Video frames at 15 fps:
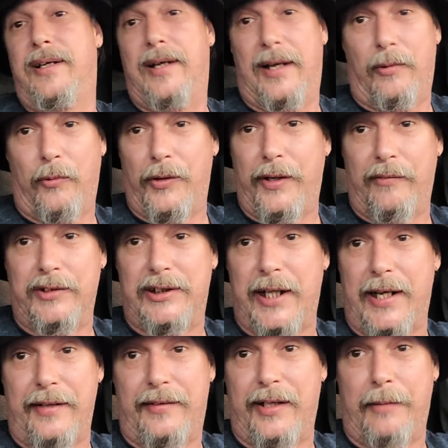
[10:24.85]
I won't ever say
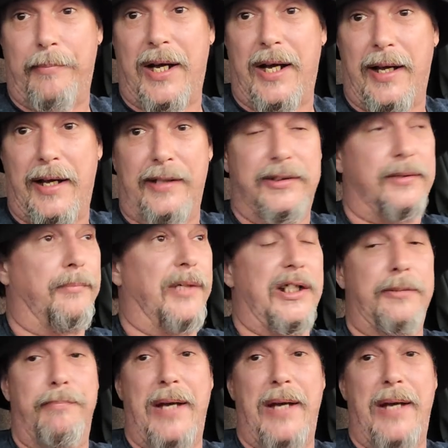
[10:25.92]
anything behind somebody's